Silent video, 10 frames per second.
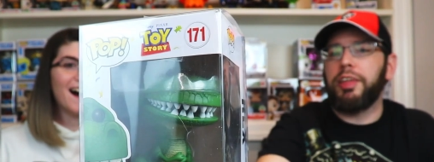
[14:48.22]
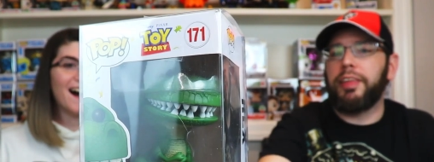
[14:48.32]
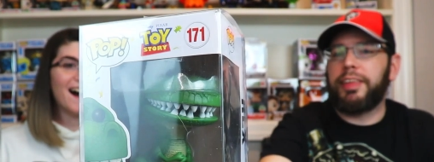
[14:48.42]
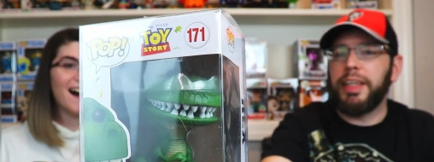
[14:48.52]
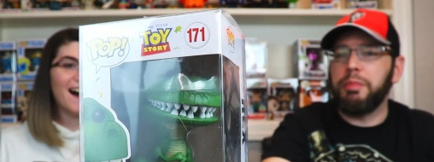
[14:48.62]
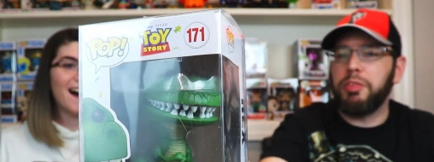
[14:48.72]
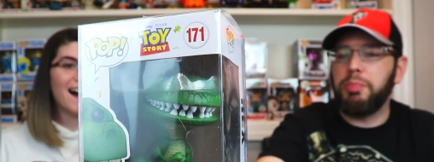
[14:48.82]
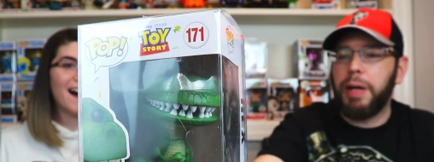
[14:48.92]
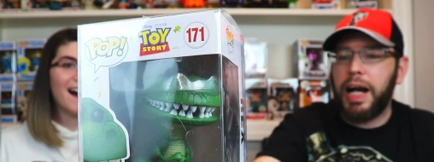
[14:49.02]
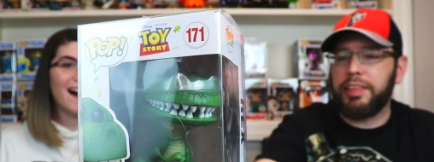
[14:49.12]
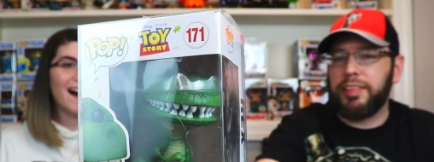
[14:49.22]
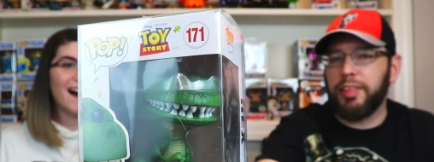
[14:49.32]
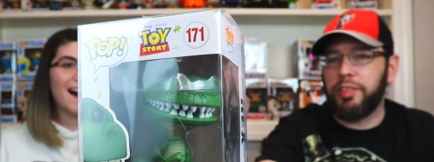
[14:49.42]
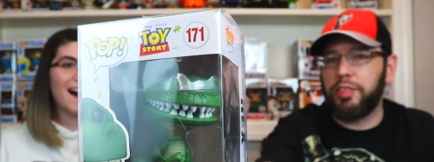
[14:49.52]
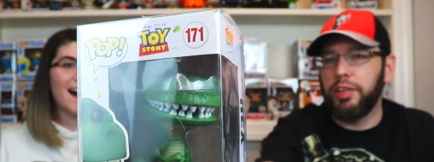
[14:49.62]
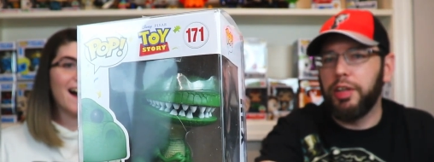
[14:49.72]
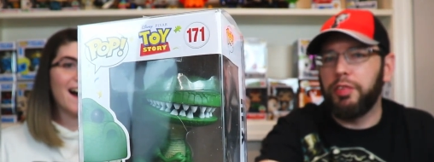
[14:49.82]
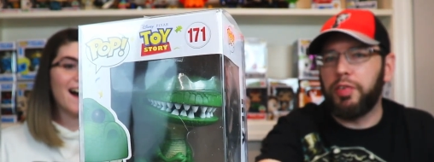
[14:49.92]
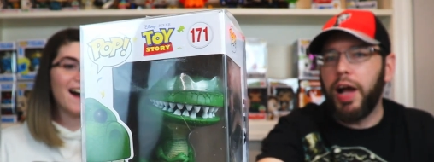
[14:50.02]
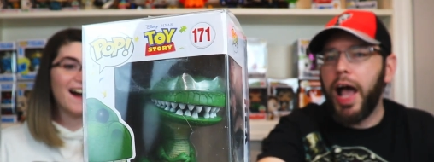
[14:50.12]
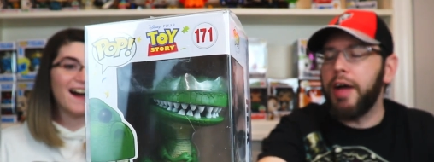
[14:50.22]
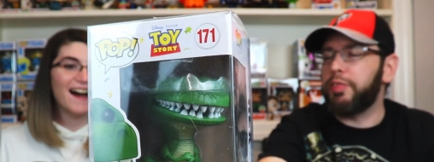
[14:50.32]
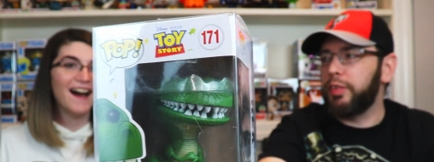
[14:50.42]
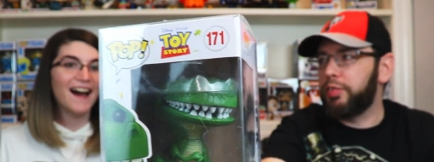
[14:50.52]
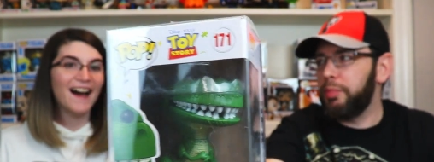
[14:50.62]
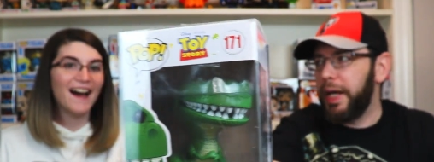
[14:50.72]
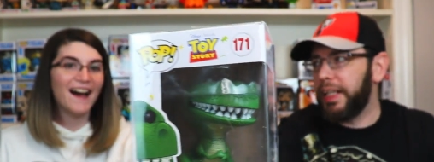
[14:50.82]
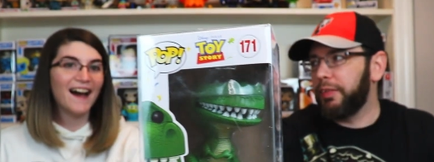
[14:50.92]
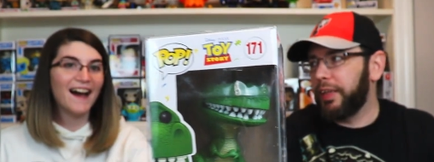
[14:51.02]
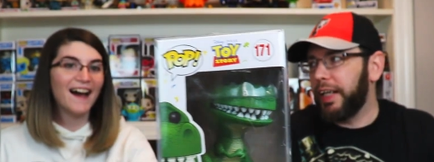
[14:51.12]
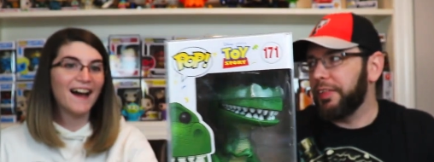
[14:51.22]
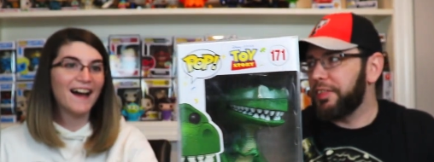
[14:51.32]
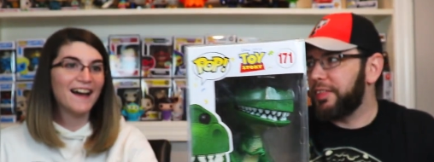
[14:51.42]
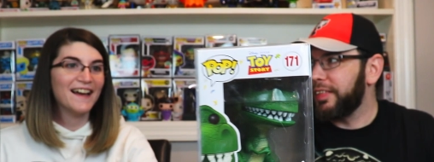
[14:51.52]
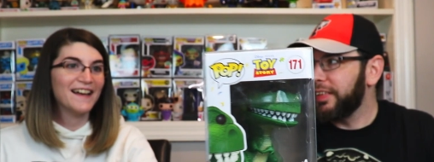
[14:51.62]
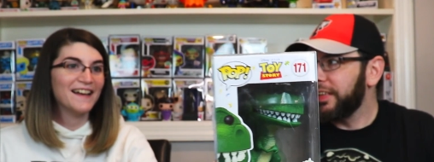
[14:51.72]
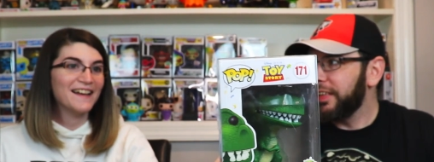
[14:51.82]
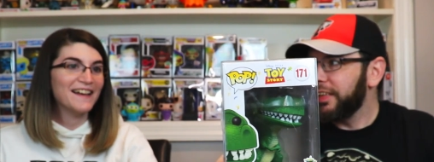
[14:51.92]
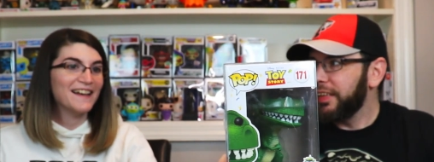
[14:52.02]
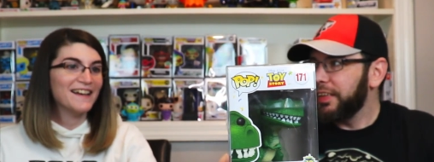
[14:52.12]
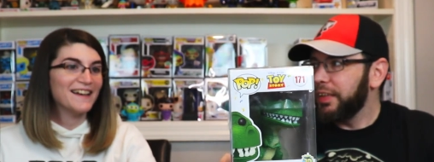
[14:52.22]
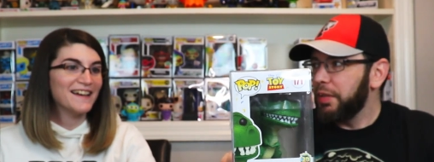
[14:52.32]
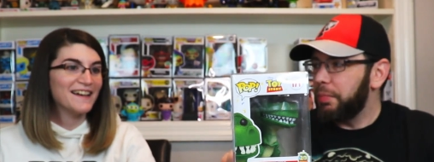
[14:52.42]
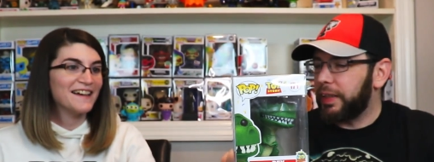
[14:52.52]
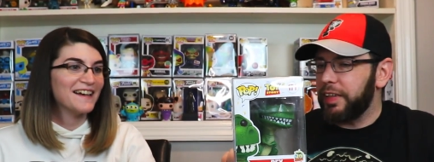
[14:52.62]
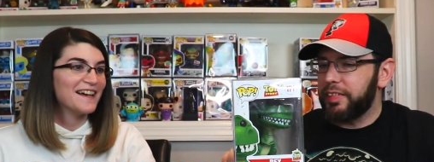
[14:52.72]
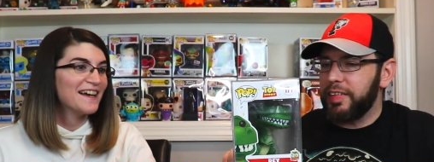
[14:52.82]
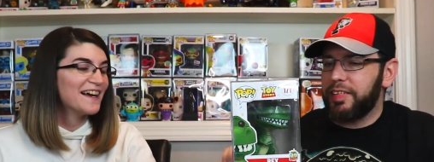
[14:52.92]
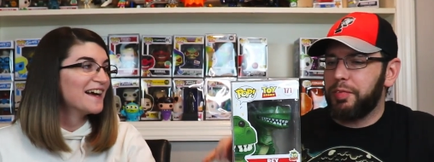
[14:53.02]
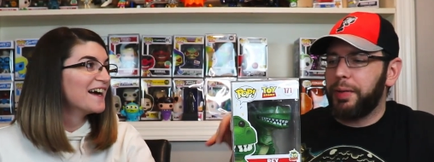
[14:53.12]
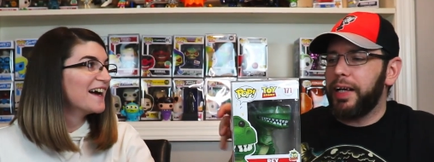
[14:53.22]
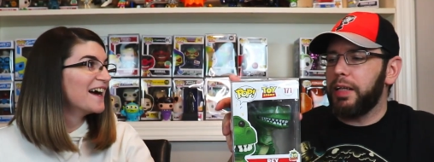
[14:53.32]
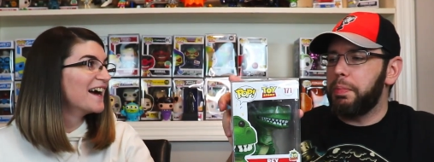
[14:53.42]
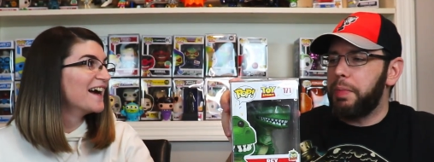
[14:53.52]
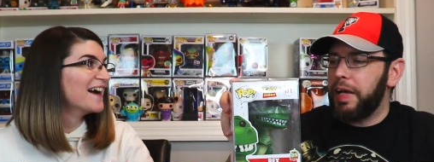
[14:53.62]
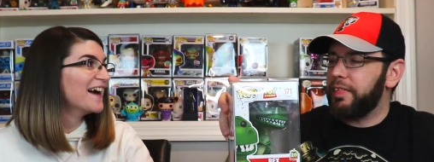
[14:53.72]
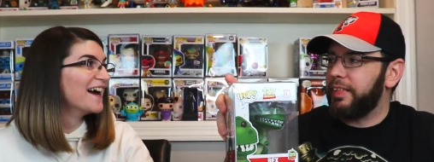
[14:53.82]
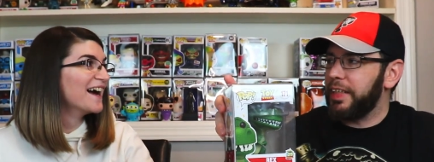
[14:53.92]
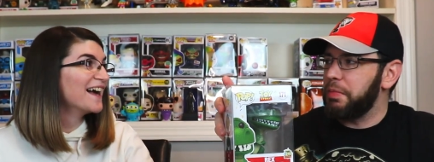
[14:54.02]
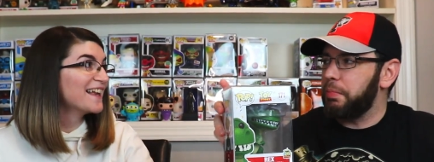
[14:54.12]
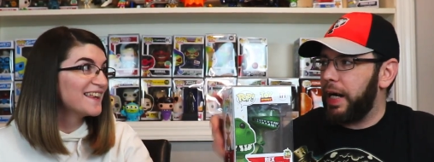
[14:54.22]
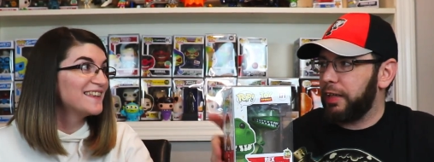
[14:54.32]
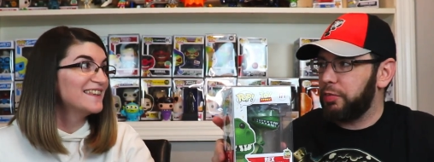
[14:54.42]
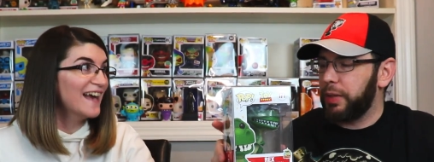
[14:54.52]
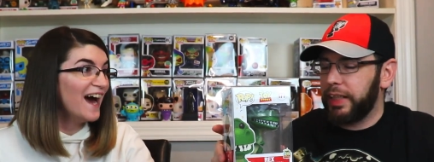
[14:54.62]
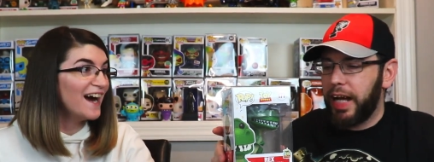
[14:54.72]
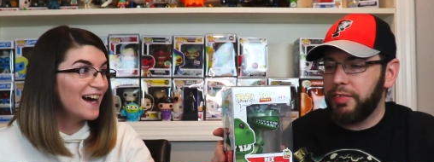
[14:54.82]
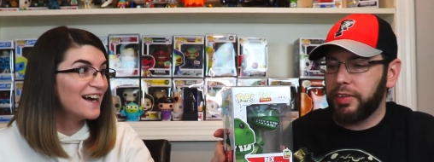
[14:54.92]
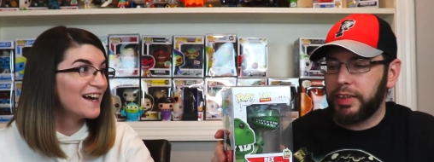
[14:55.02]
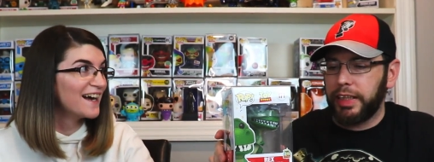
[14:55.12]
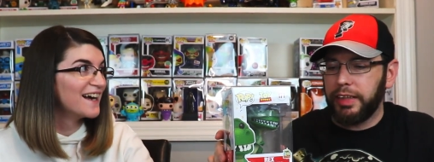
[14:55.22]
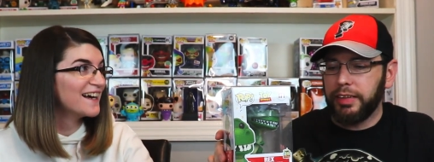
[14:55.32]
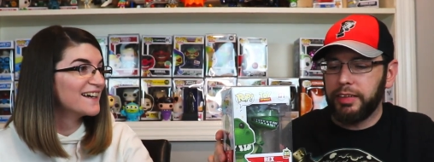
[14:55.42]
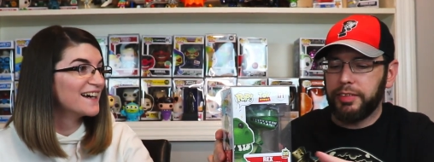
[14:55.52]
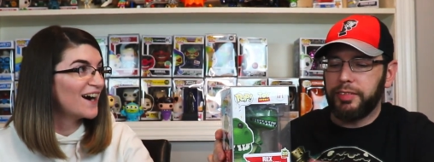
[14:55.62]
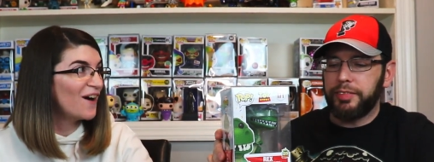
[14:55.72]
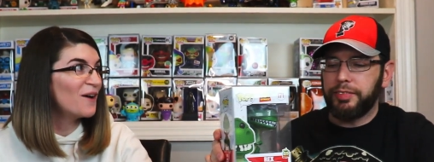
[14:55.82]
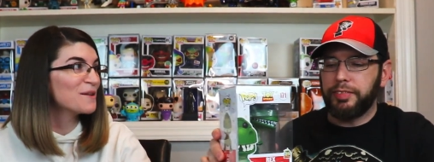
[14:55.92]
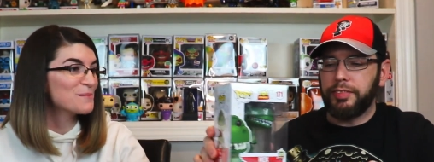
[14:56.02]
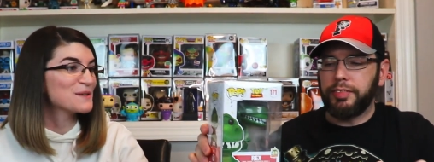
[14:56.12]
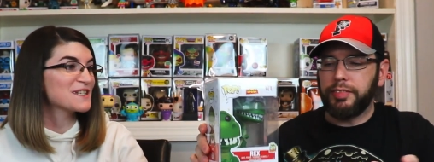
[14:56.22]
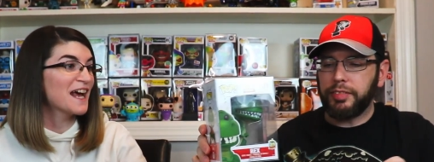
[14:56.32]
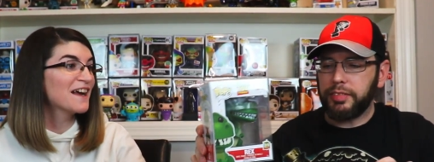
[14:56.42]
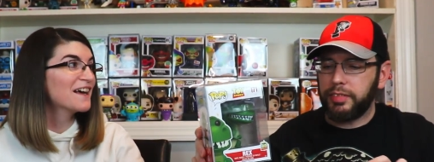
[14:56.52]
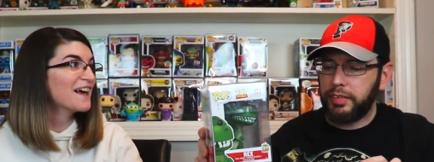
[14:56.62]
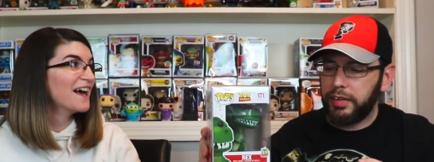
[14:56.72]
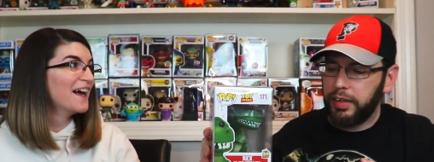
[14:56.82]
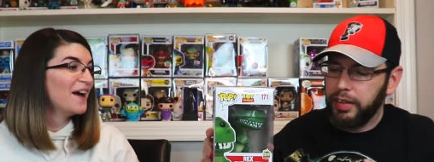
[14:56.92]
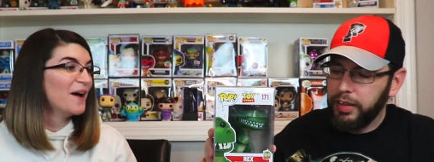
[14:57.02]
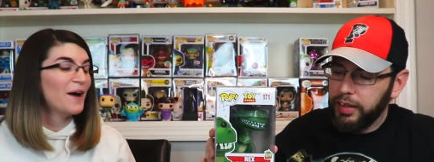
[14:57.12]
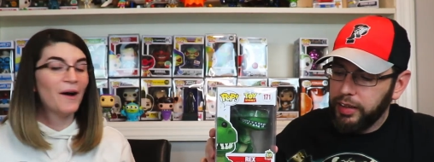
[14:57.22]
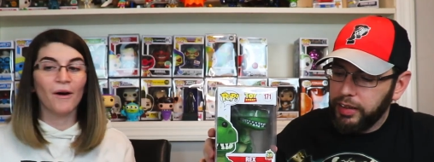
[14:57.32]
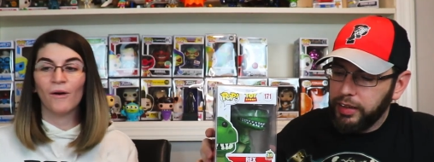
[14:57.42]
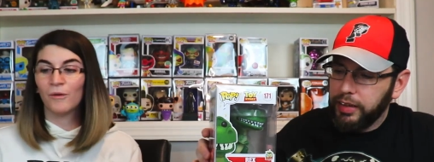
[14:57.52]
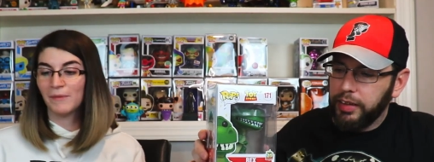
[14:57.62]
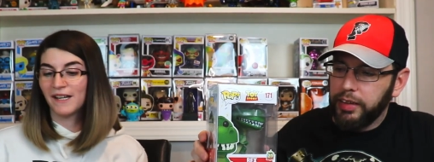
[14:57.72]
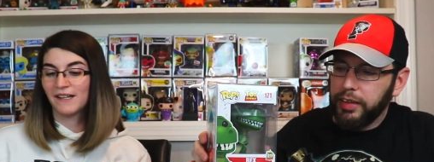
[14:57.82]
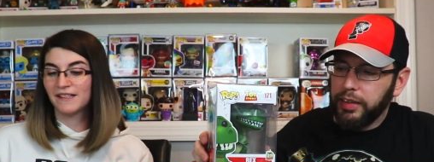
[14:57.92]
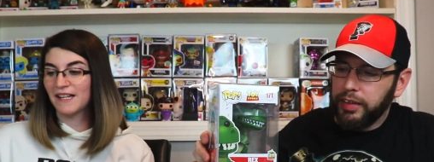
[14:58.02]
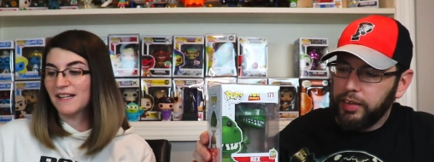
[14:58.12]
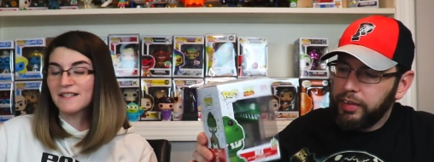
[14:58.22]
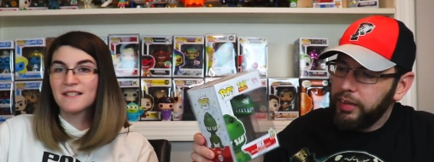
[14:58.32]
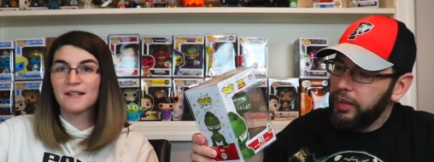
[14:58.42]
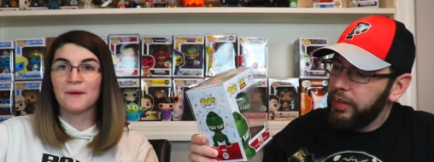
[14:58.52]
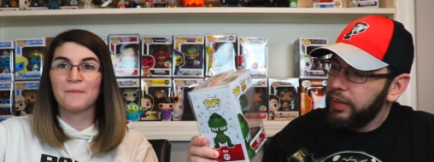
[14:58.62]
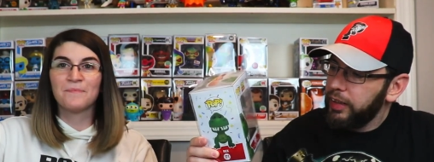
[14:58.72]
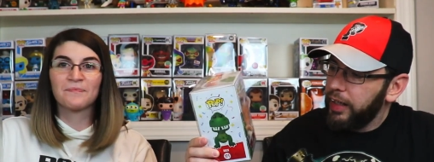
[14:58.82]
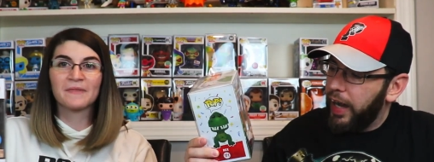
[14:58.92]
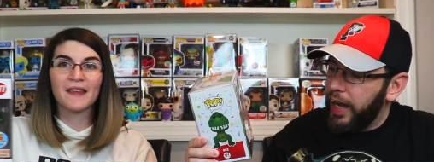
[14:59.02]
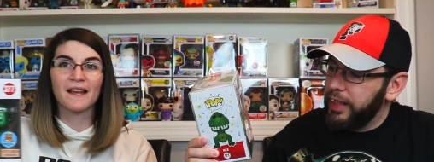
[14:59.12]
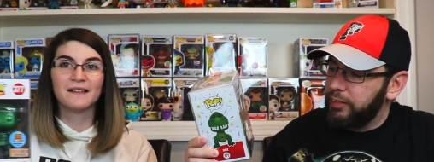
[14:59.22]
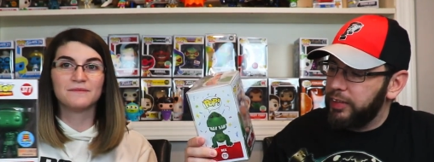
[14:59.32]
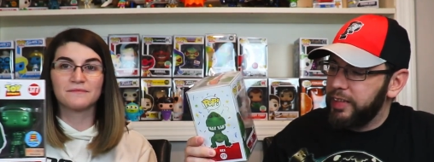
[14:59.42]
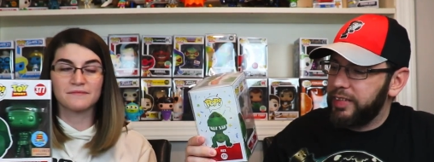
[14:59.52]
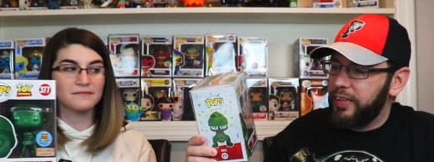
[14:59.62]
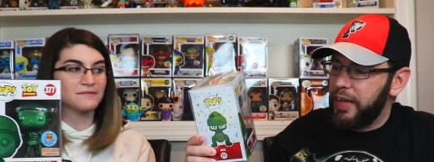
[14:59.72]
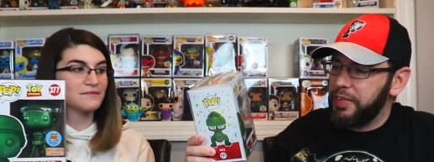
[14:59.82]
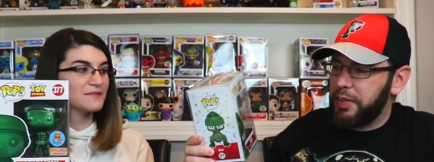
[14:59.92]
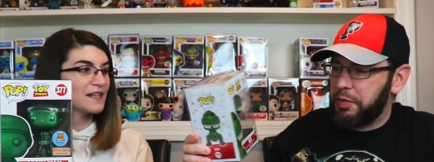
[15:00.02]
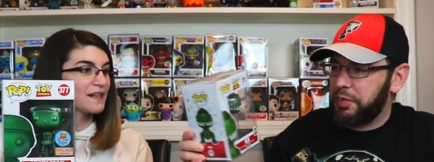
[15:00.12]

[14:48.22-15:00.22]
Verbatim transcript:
Speaker 1: themed boxes forever from anyone else, because this is probably the best themed
Speaker 2: box yeah. we could ever get. one hundred percent. Oh my goodness.
Speaker 1: I didn't realize how heavy this